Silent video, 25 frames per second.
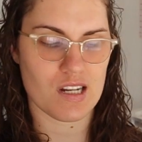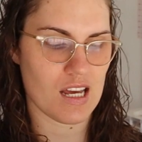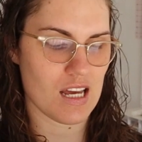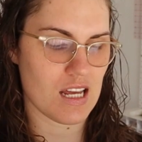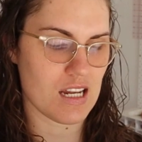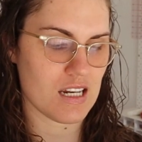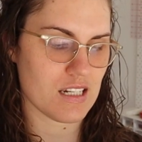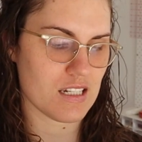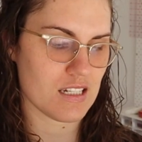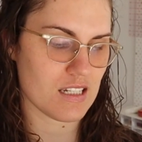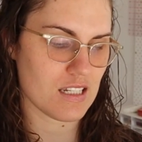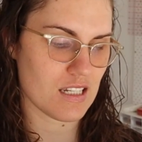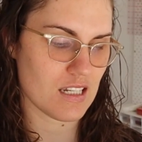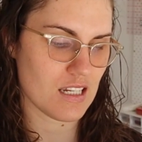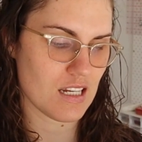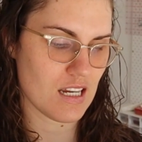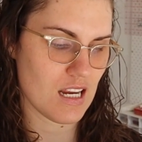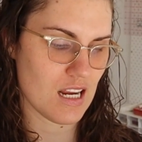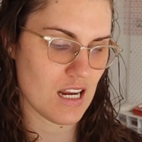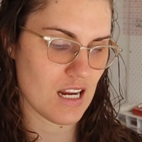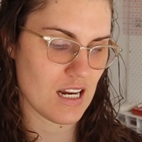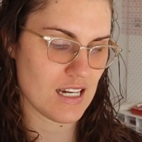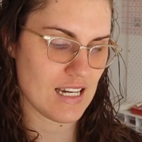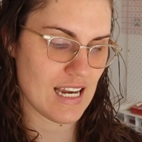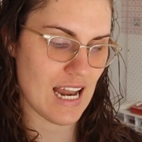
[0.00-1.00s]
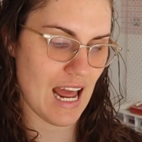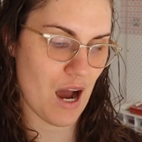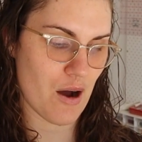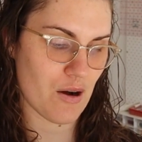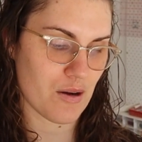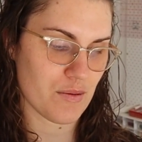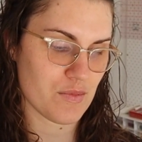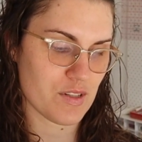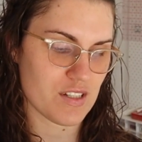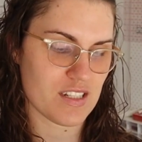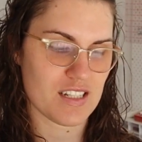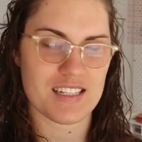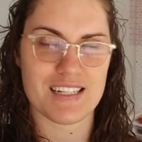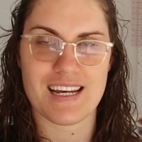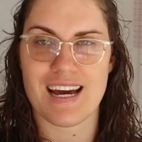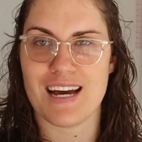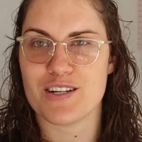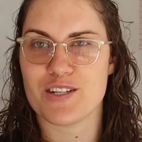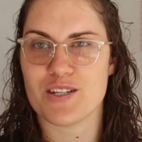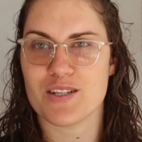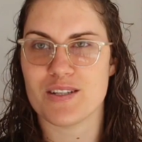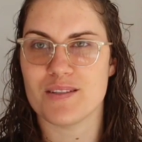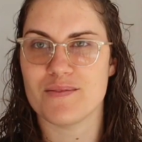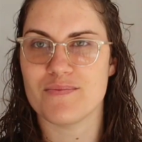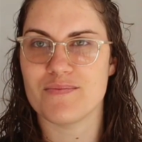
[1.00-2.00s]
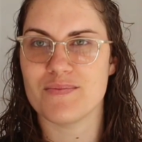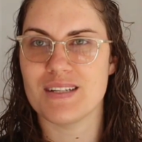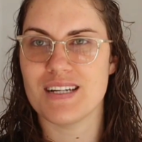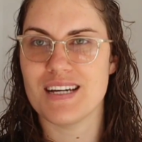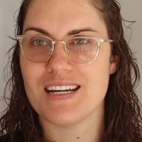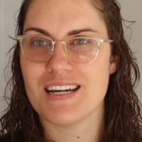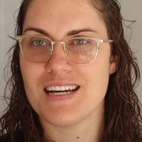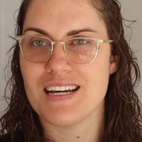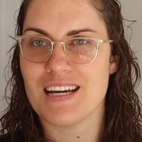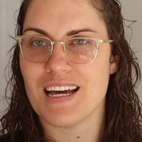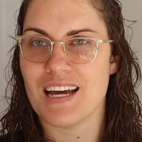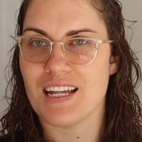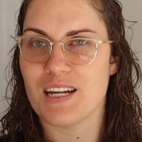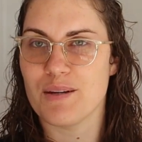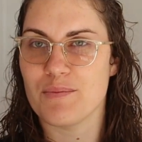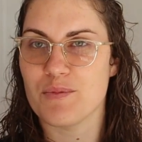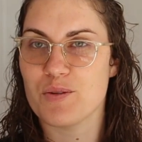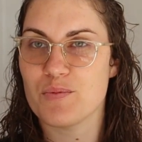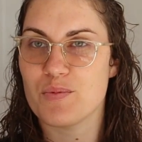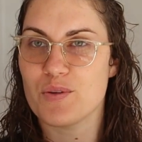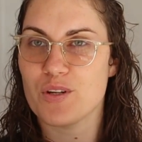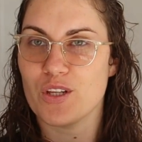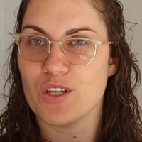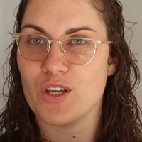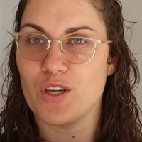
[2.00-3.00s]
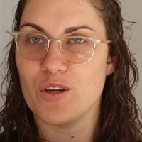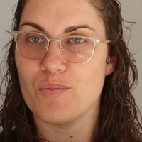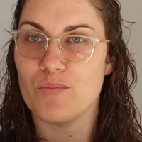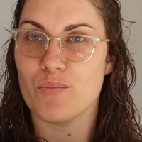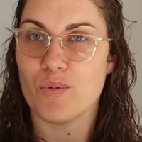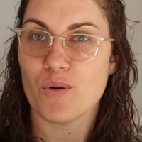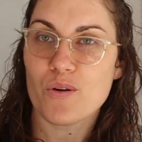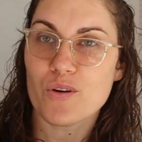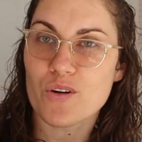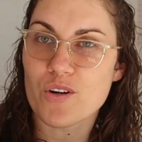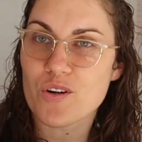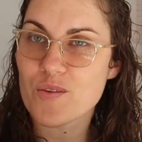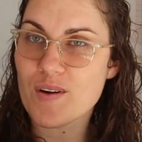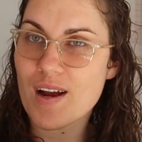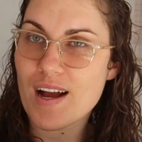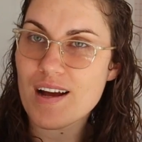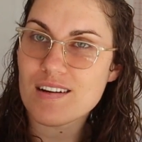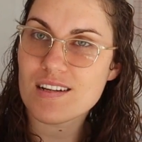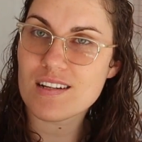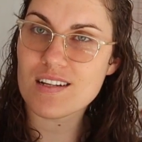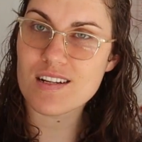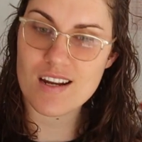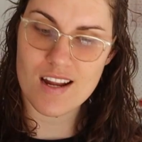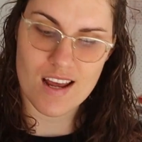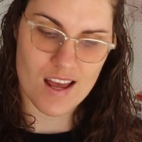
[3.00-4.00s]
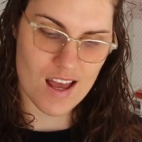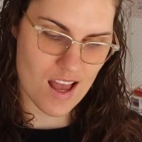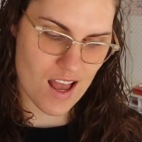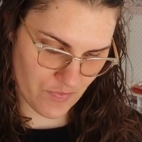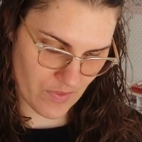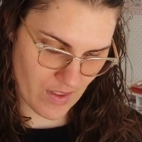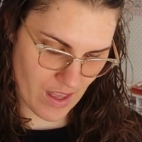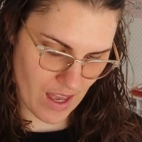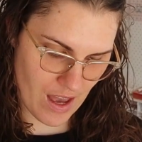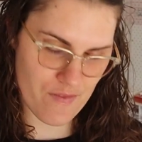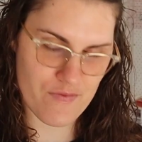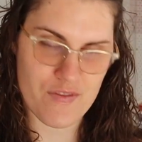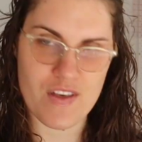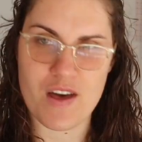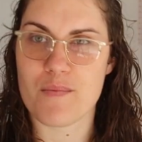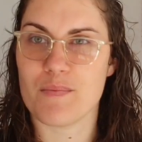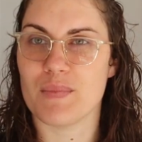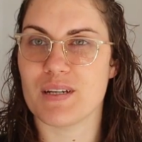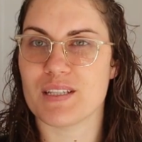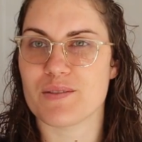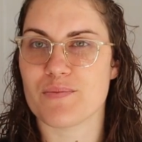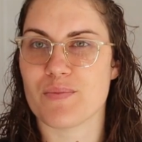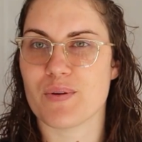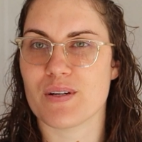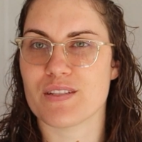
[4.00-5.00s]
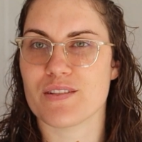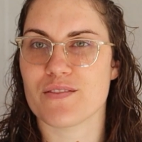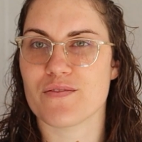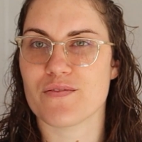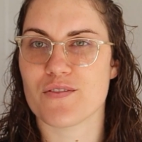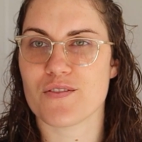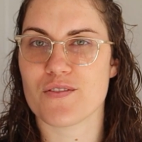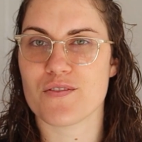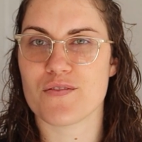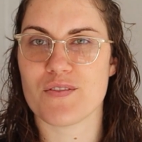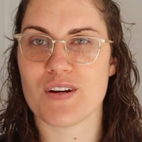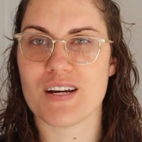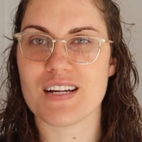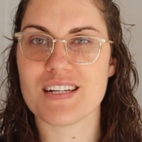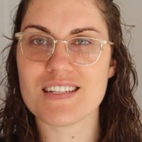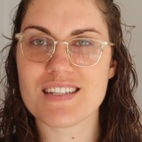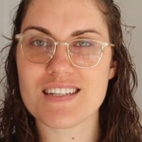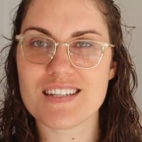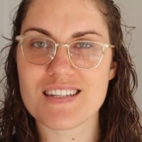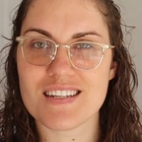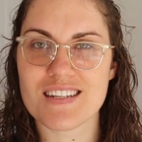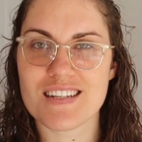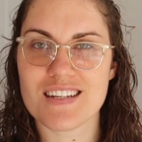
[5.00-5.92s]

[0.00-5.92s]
And now I'm just attaching them and I'm gonna put a cute border around it, have them as a present for a friend.